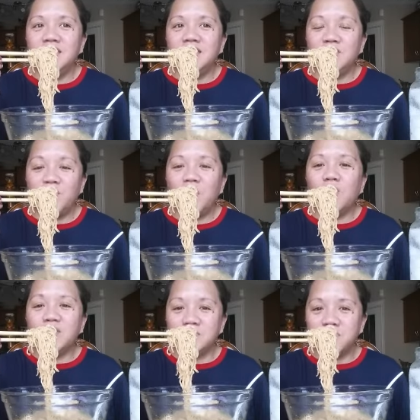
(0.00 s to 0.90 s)
He
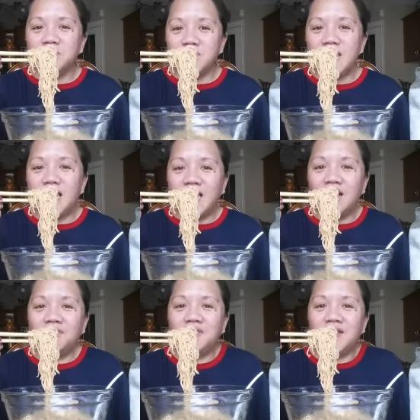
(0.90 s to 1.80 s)
always made me
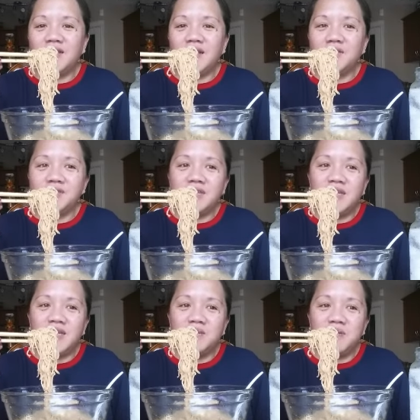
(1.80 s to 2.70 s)
laugh. Like like
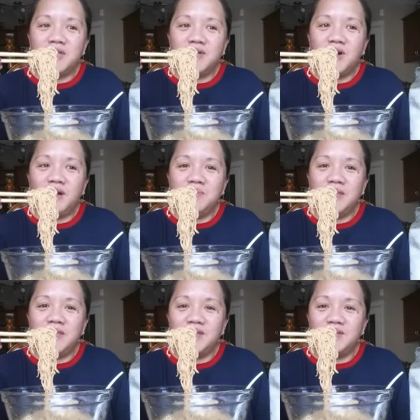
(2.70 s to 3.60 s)
today, he made a
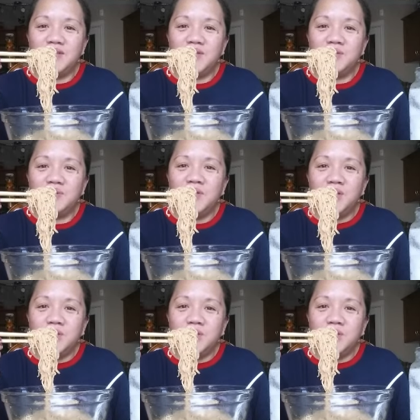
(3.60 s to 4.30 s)
comment that, you know,